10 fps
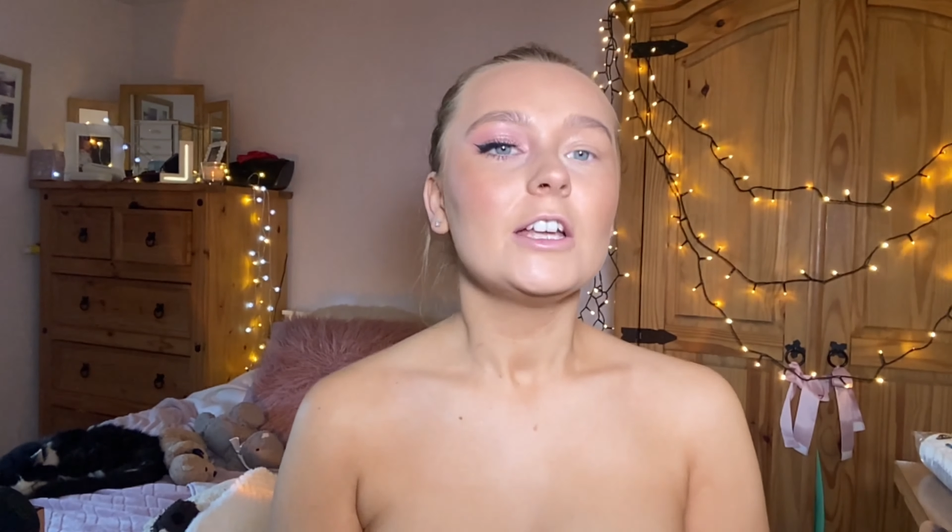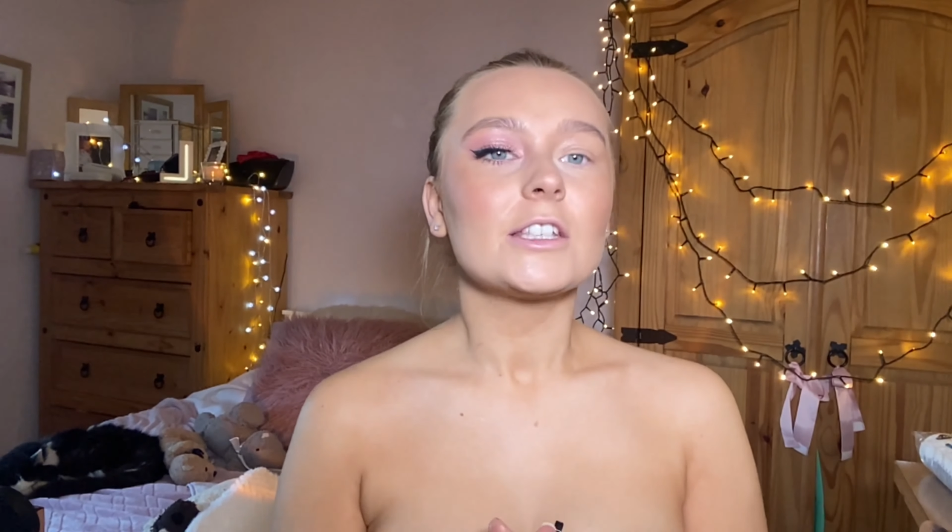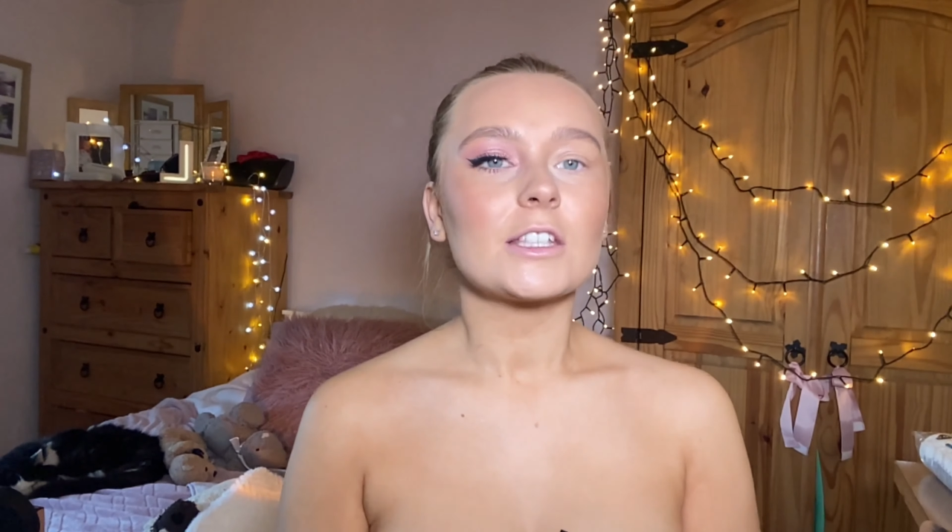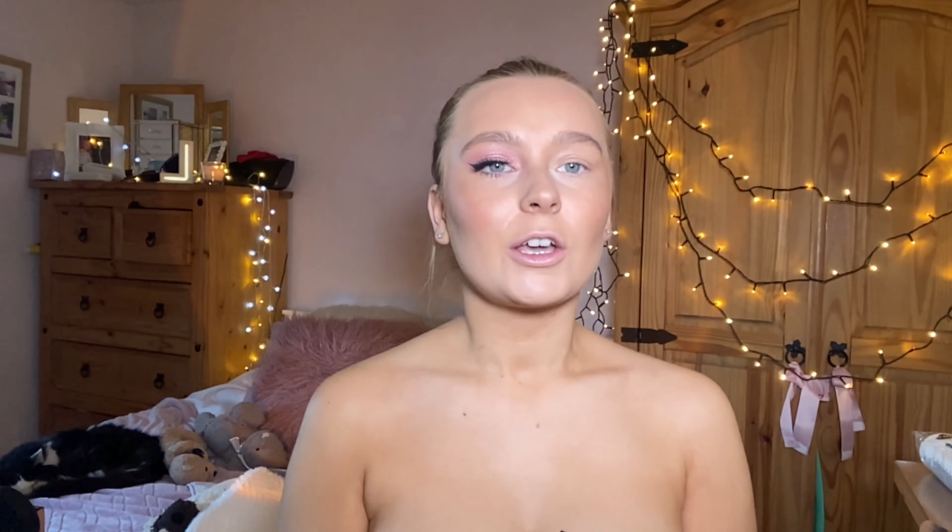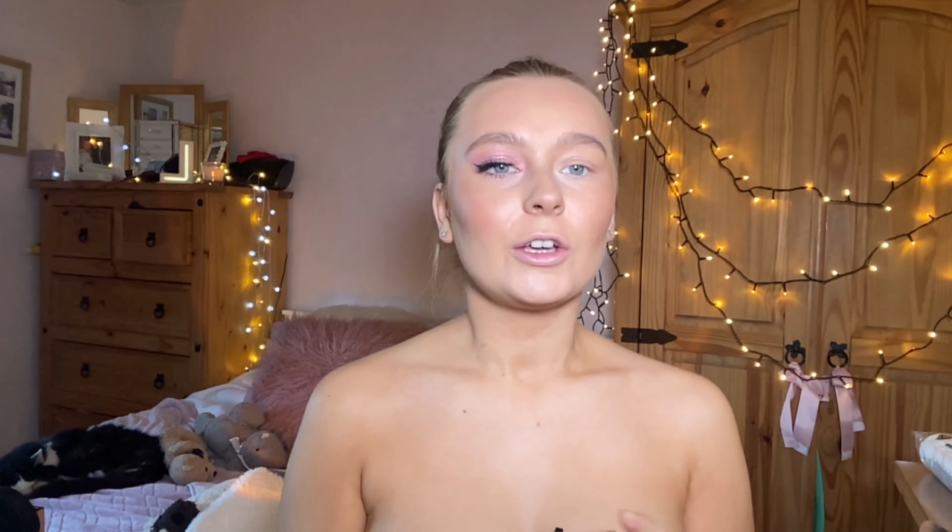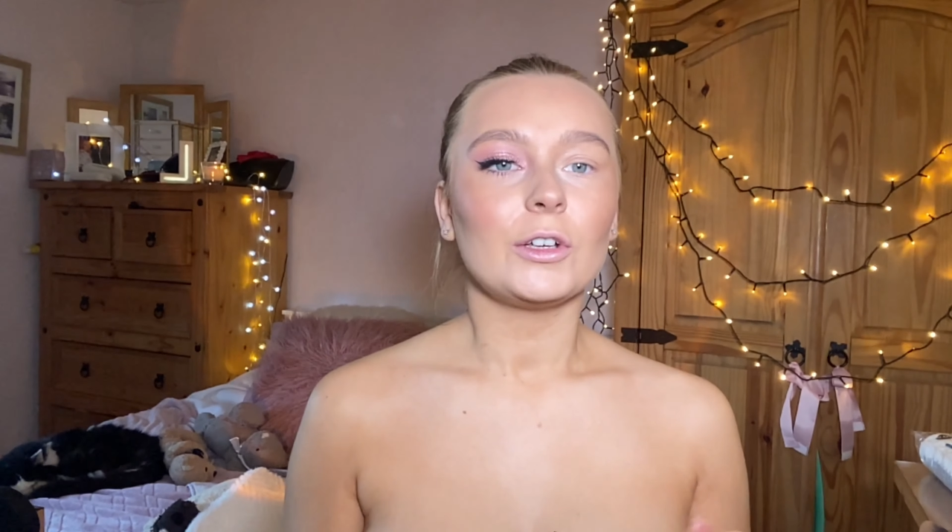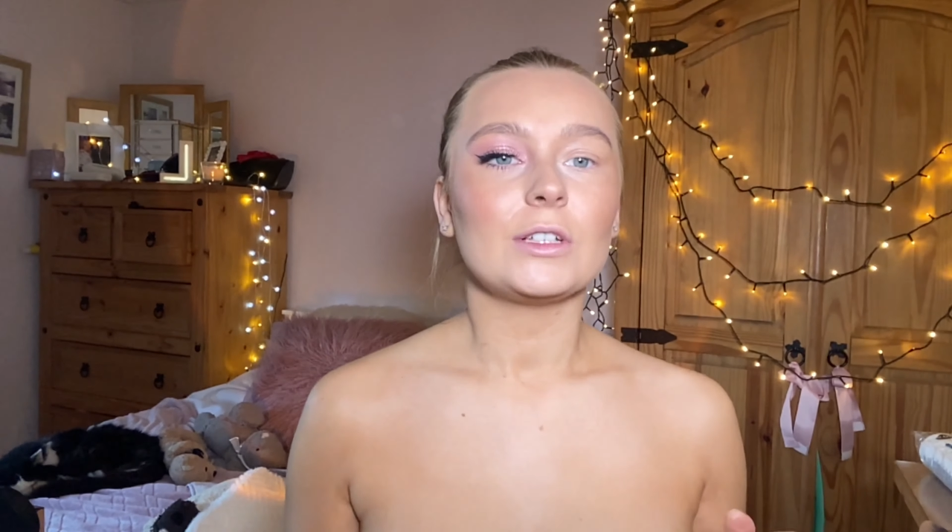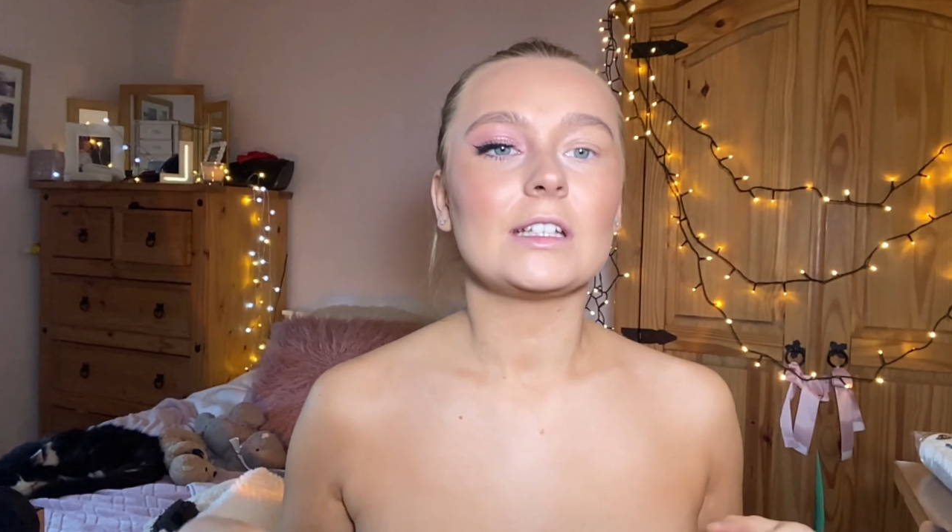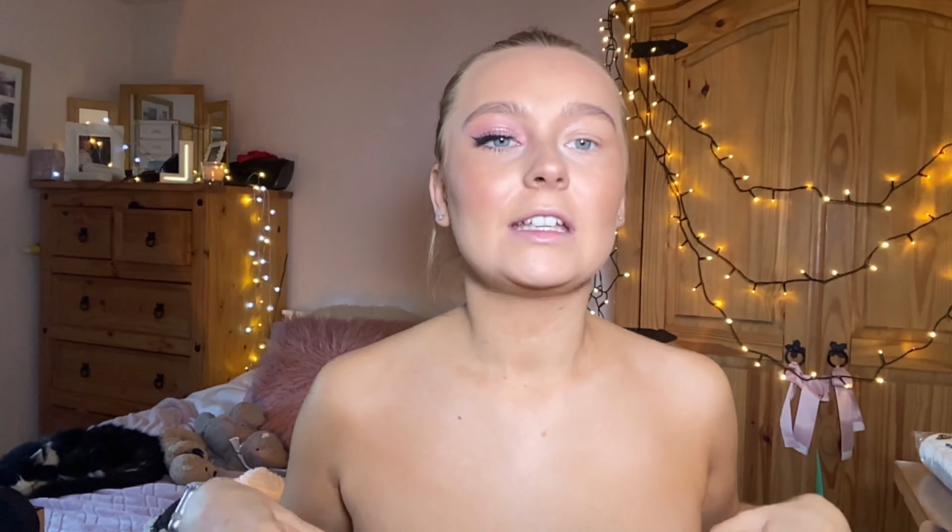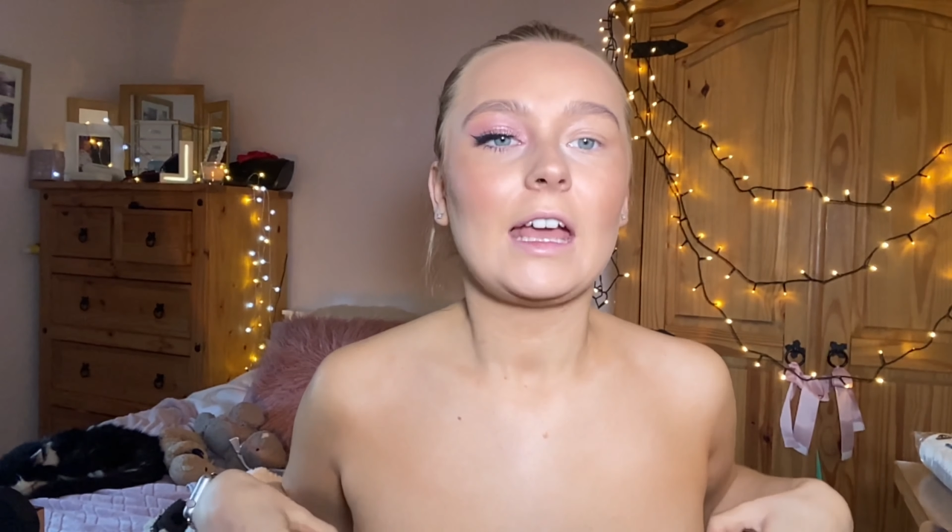So
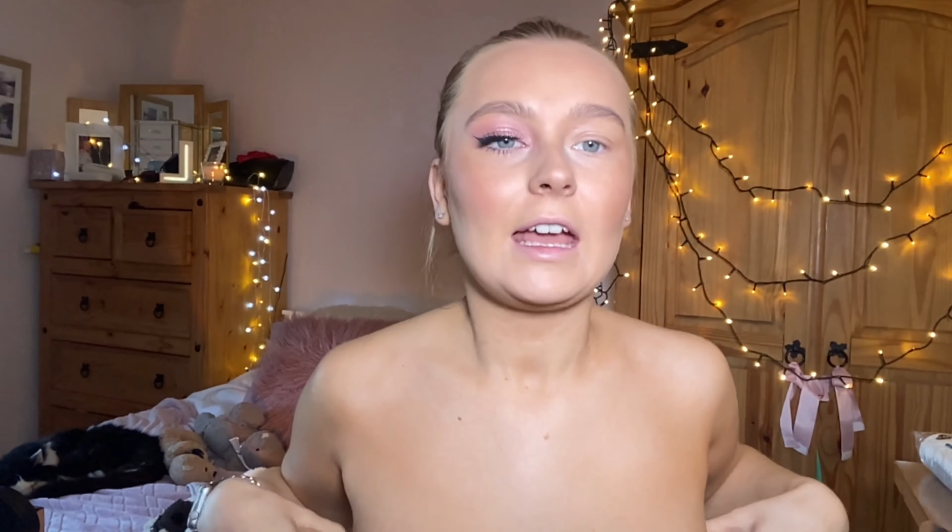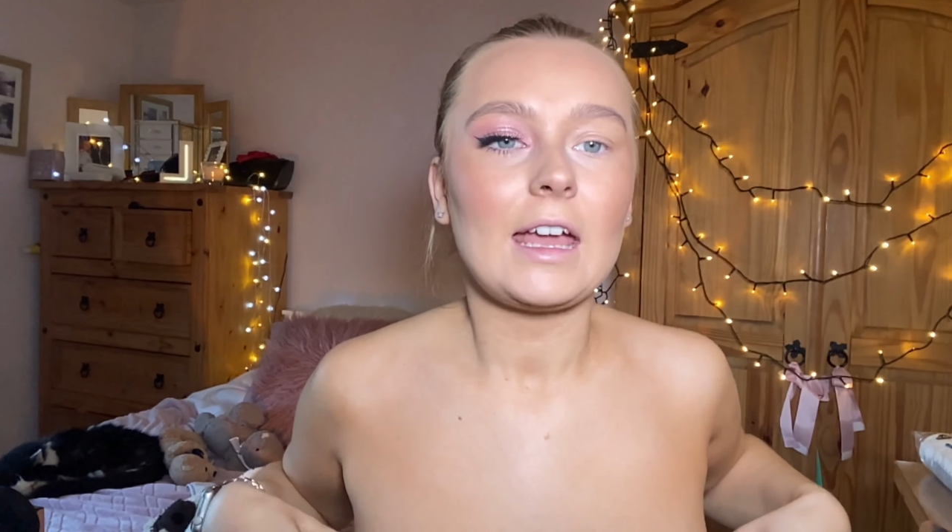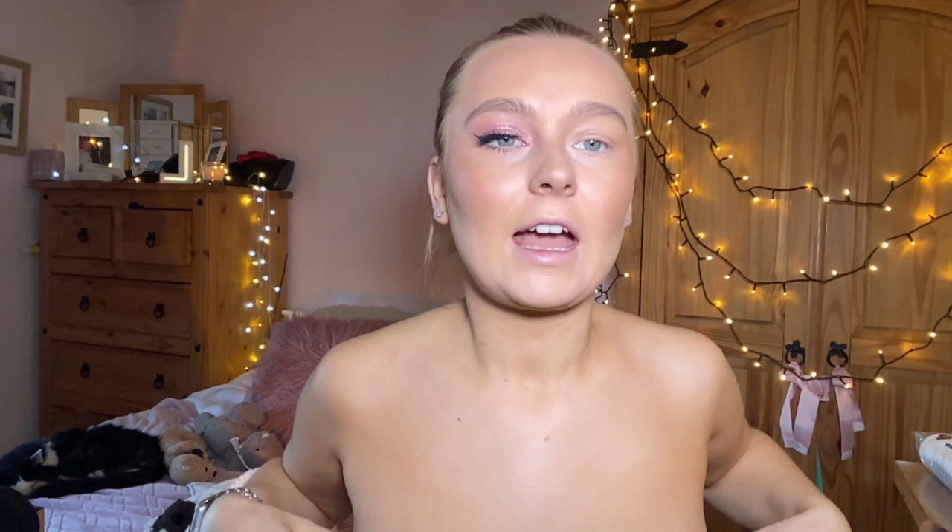today